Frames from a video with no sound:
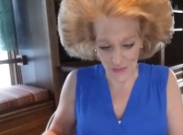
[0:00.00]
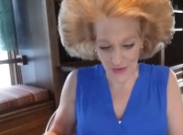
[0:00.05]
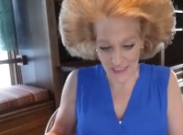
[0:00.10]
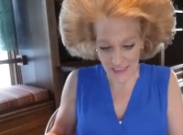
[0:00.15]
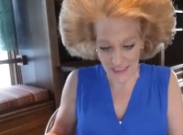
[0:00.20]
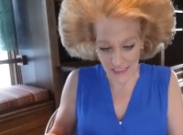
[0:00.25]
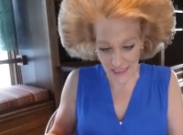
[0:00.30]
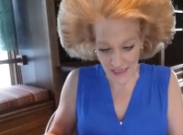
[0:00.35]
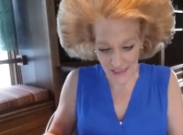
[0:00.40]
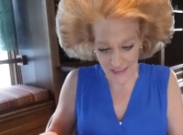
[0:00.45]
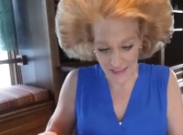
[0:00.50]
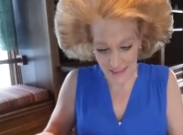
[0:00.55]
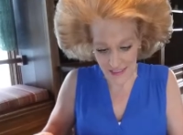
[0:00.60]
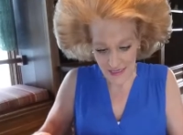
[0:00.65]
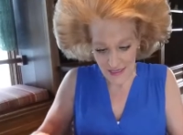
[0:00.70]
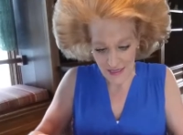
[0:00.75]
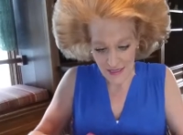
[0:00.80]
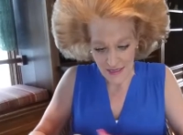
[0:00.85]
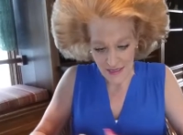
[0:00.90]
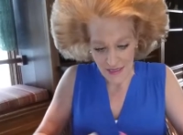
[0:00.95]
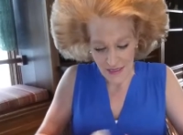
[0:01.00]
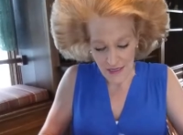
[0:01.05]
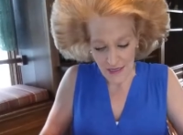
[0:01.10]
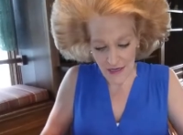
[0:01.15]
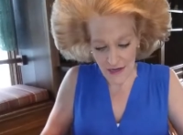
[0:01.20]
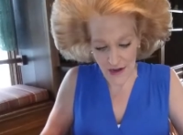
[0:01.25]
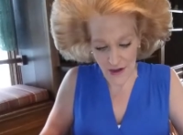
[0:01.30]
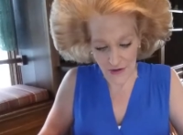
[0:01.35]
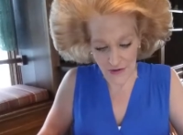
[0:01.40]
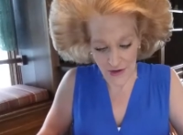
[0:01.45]
wants us,
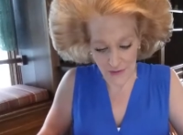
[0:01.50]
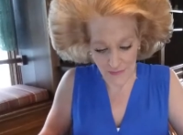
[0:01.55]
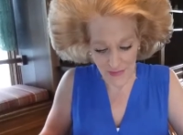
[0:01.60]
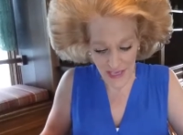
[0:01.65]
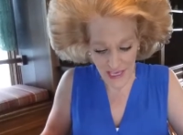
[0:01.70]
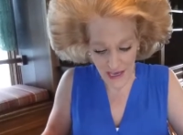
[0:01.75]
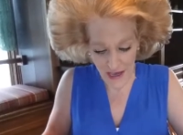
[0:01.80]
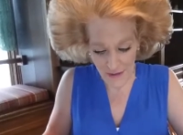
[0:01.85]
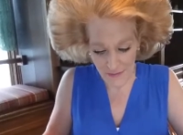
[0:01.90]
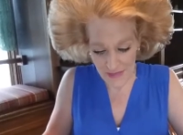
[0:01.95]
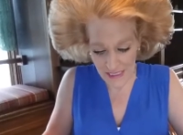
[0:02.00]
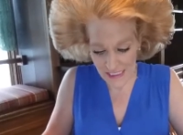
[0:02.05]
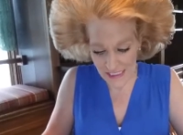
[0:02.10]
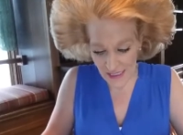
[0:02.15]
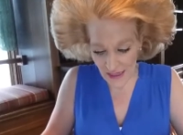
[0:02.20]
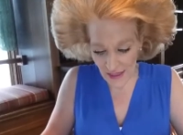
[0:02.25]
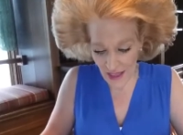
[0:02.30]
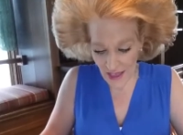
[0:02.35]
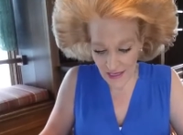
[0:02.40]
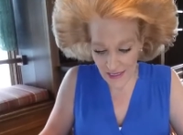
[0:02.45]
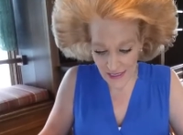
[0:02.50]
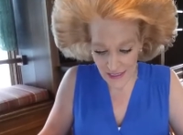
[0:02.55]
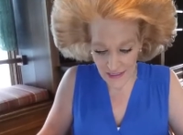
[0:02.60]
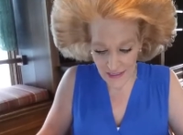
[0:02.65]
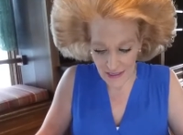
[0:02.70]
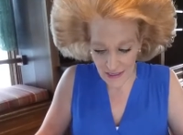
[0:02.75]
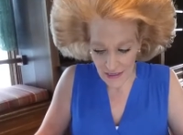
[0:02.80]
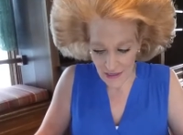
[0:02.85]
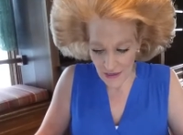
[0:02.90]
you know, to become his light.